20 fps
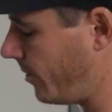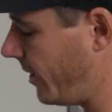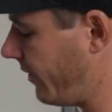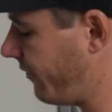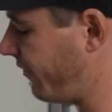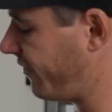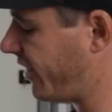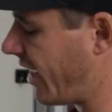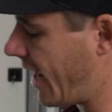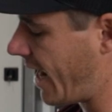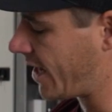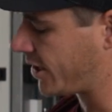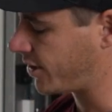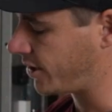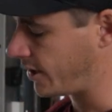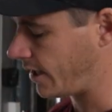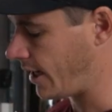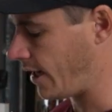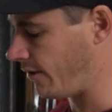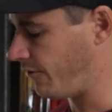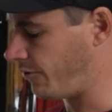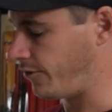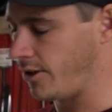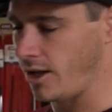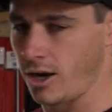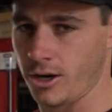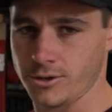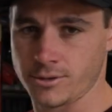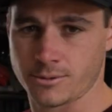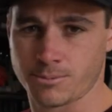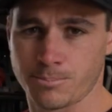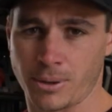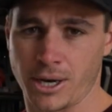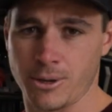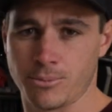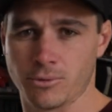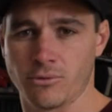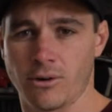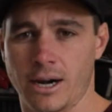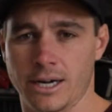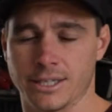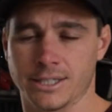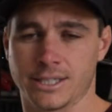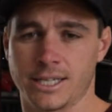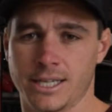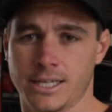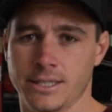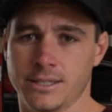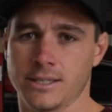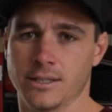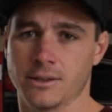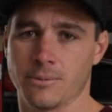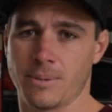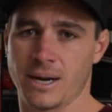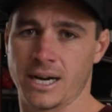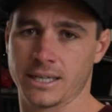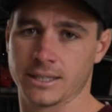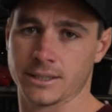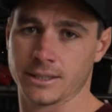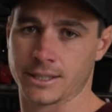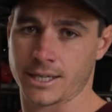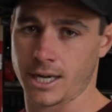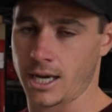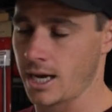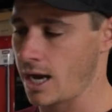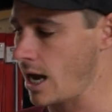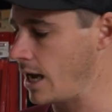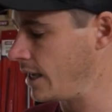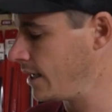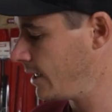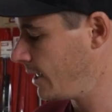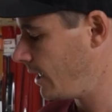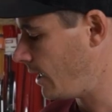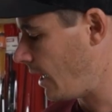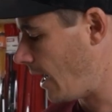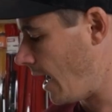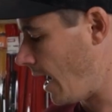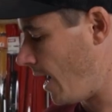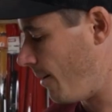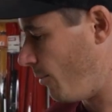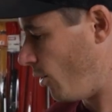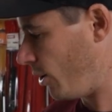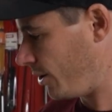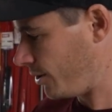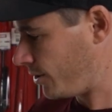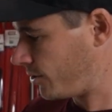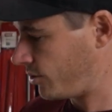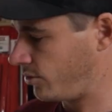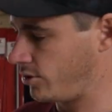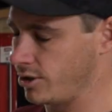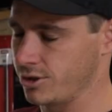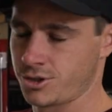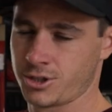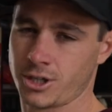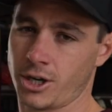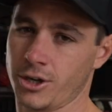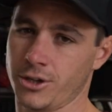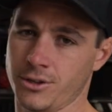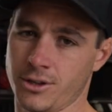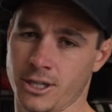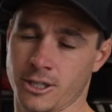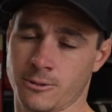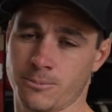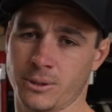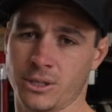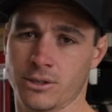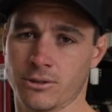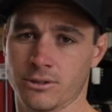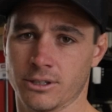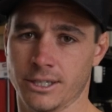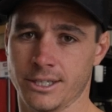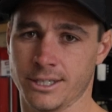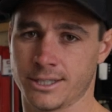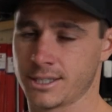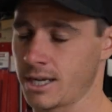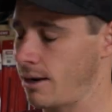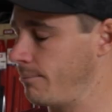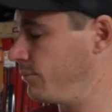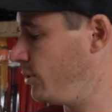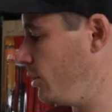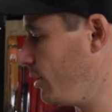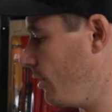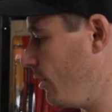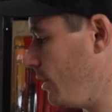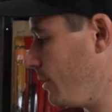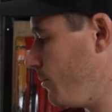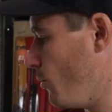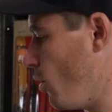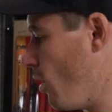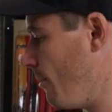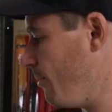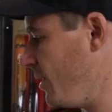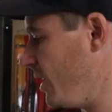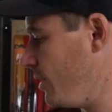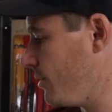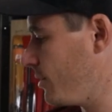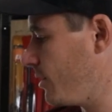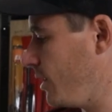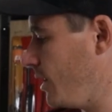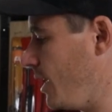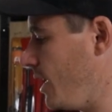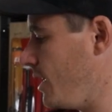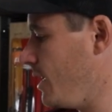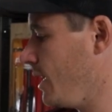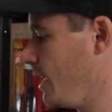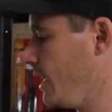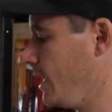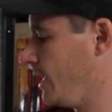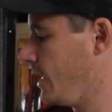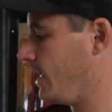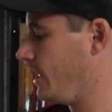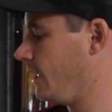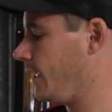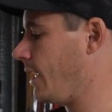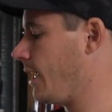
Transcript: bit flash, and for those people running kids in the back of the car, I just thought I'd show you this because it is something you guys might be interested in. You